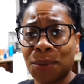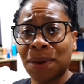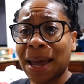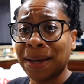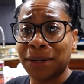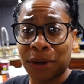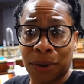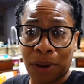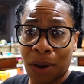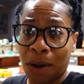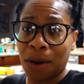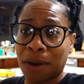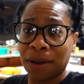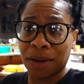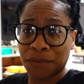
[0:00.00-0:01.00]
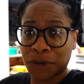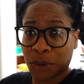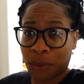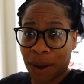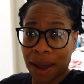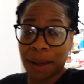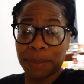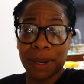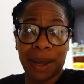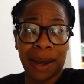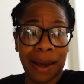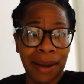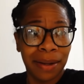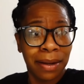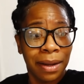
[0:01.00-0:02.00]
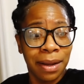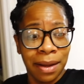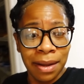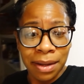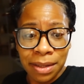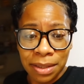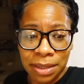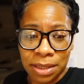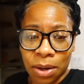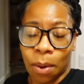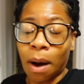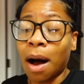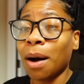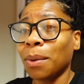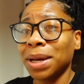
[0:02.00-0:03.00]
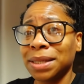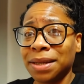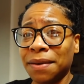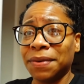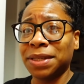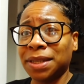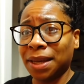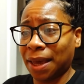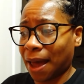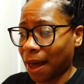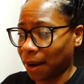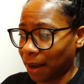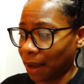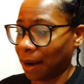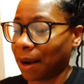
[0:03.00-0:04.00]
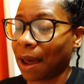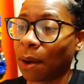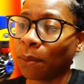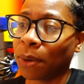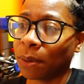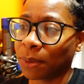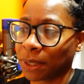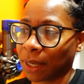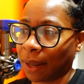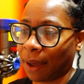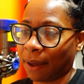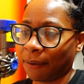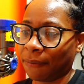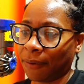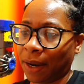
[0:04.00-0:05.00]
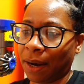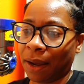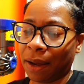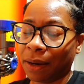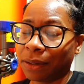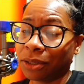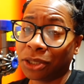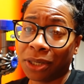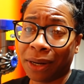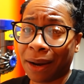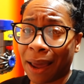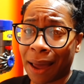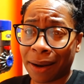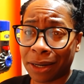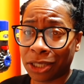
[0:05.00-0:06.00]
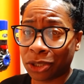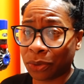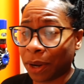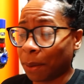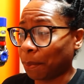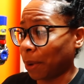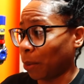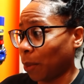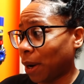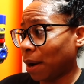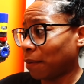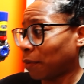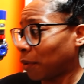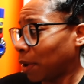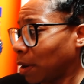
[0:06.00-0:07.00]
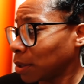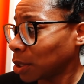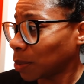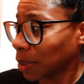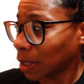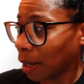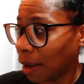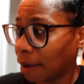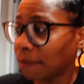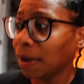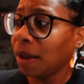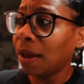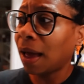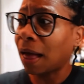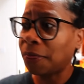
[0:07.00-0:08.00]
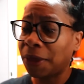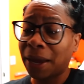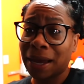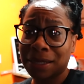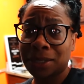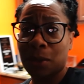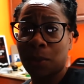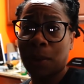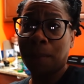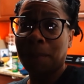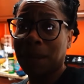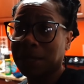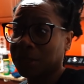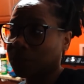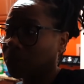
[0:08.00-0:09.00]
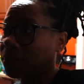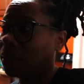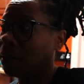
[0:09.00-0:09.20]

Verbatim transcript: don't like the claw of the crab leg. So I always give it to Yanna and that what was left and then she could have the shrimp and whatever else was left. I think I told her muscles